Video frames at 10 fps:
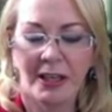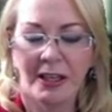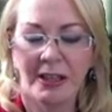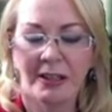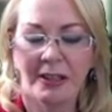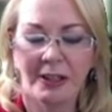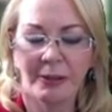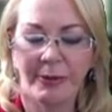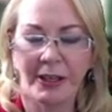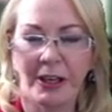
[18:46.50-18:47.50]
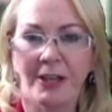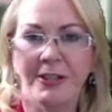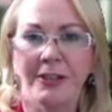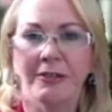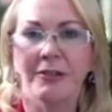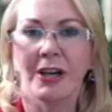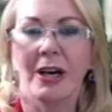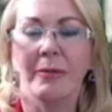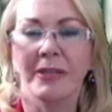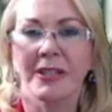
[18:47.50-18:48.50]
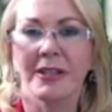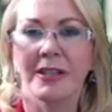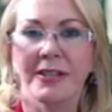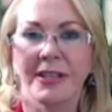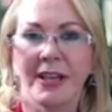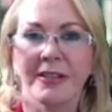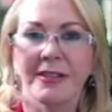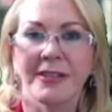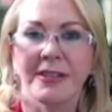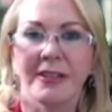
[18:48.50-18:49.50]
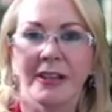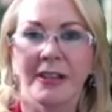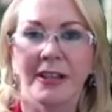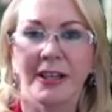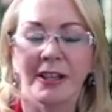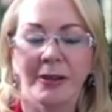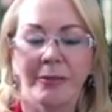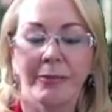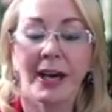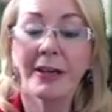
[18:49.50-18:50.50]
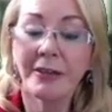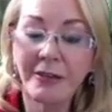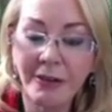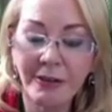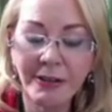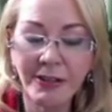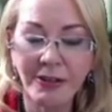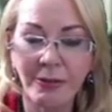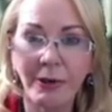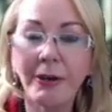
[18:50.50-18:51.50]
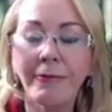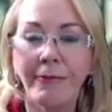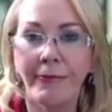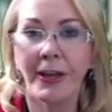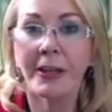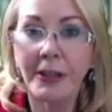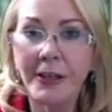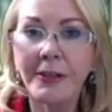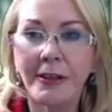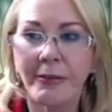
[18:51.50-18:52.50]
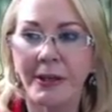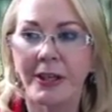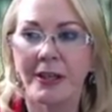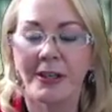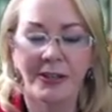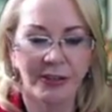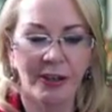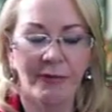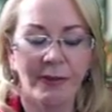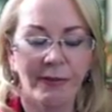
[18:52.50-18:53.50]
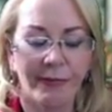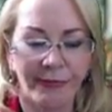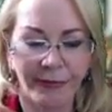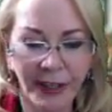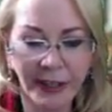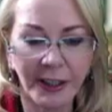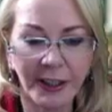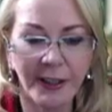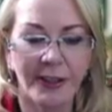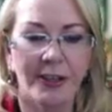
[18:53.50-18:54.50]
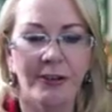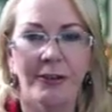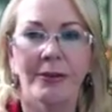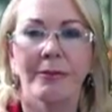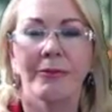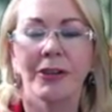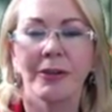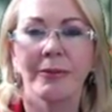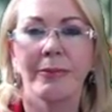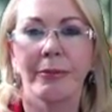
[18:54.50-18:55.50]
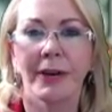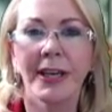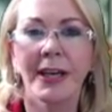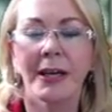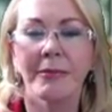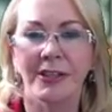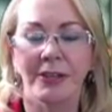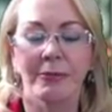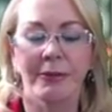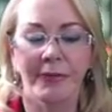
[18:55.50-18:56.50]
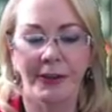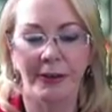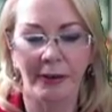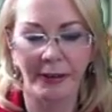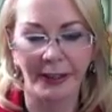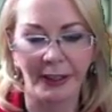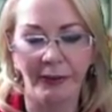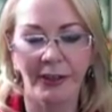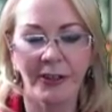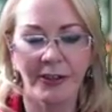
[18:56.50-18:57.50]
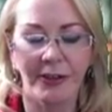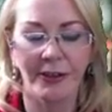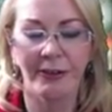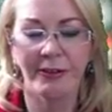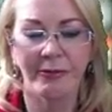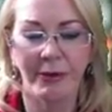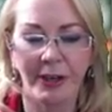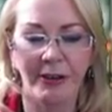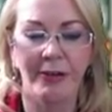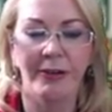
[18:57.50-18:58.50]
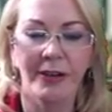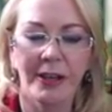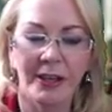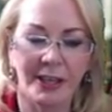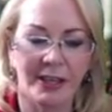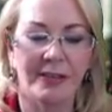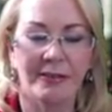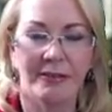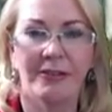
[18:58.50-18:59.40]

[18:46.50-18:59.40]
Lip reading: little bit logical, common sense, but of course you want to feel it, because if you feel it, then you can, you know, bring it up, deal with it and clear it. You know, it's when you get